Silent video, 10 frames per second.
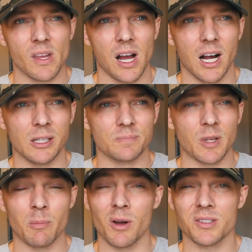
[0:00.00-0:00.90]
Um,
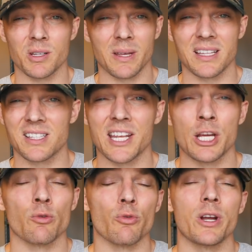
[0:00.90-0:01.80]
I'm also gonna be
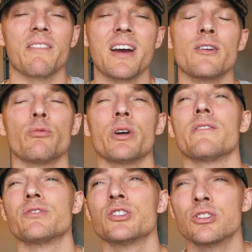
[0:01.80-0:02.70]
getting rid, I've gotten rid
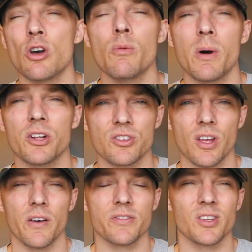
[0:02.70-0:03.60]
of so much
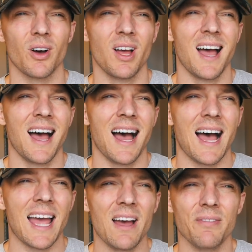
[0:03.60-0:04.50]
stuff. So
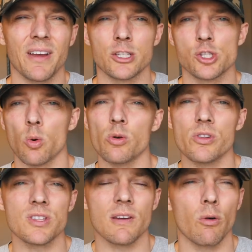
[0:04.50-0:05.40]
I have like
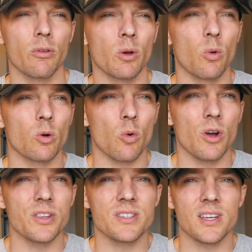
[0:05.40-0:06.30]
Jordans I've only worn
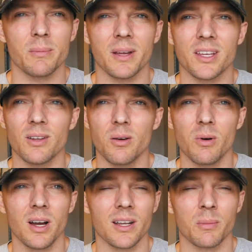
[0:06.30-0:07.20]
once and I'm like, you know
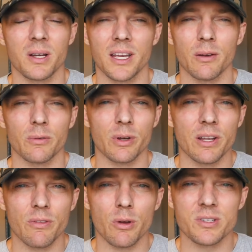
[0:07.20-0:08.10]
what? I'm gonna get rid
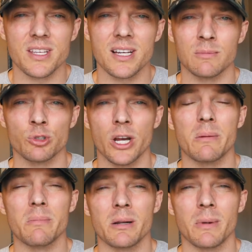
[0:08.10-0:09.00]
of those things. I'm trying
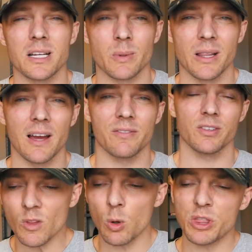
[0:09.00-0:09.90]
to minimize my
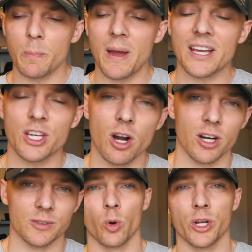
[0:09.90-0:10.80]
life. With the
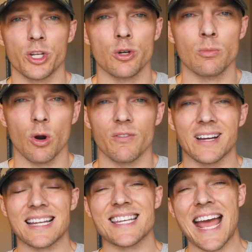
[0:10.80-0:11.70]
backyard, we're gonna do more of
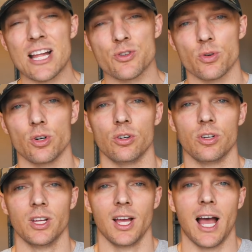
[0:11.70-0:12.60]
like a
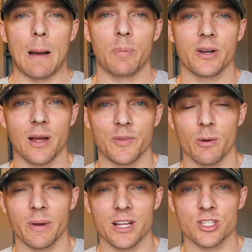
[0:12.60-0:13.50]
natural, I put it out there
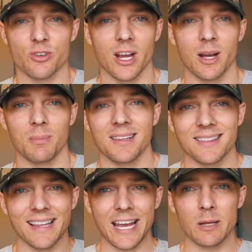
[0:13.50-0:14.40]
on my Instagram,
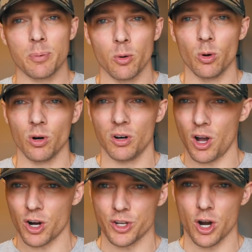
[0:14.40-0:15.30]
light
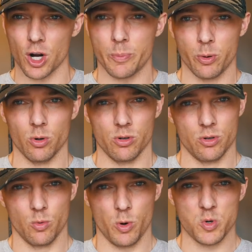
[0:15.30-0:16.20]
pool or dark pool?
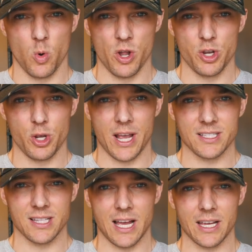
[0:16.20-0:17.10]
Which one do you
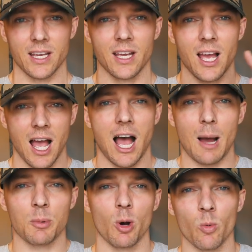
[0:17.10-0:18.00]
guys like?
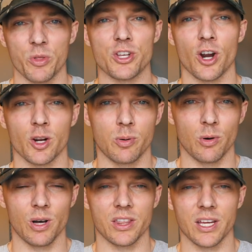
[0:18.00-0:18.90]
I'm going with the dark
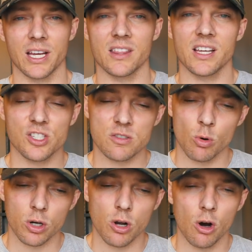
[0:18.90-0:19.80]
pool, I think. I think it's just
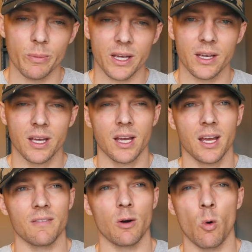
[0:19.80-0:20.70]
more calming.
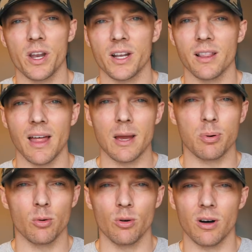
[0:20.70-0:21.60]
If I wanted a
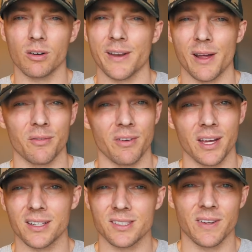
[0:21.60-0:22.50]
light pool, I'll go down to
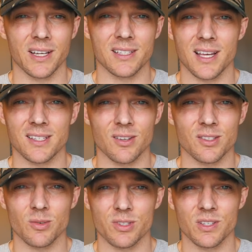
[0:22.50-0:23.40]
Vegas. Vegas has all
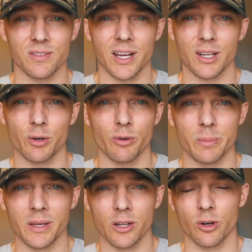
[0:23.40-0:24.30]
sorts of like
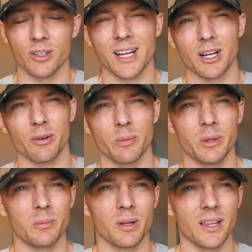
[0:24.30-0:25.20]
Caribbean, or not
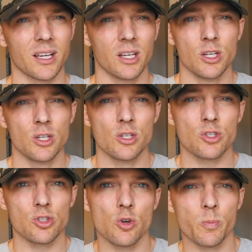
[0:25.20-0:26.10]
Caribbean, but like
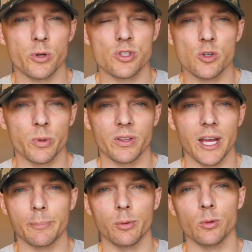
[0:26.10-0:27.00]
super, super
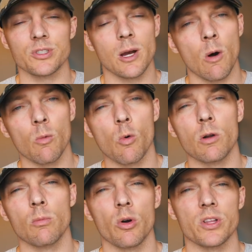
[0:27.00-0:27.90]
light pools. I want
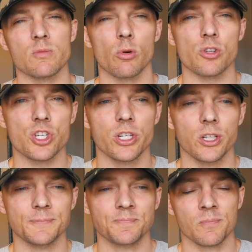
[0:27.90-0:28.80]
one more that's more
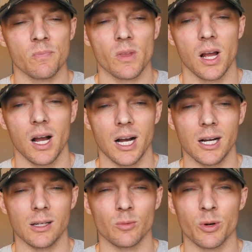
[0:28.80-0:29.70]
chill.
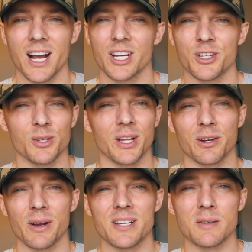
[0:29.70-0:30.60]
Um, we're not gonna do
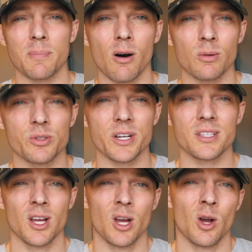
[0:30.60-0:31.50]
like crazy palm
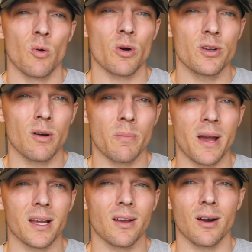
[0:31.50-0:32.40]
trees. We're gonna do a
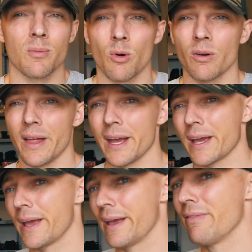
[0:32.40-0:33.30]
backyard more
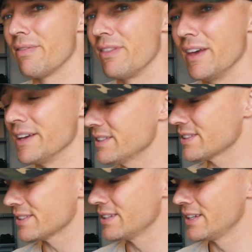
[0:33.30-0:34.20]
like
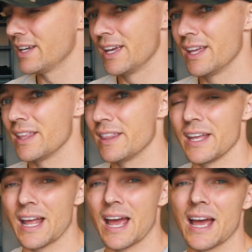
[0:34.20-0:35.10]
this
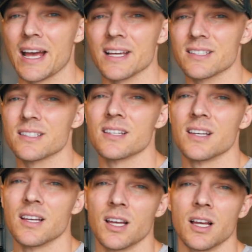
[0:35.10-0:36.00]
that has
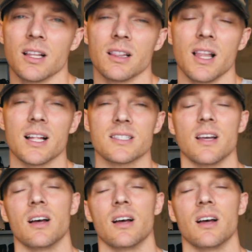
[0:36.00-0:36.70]
lots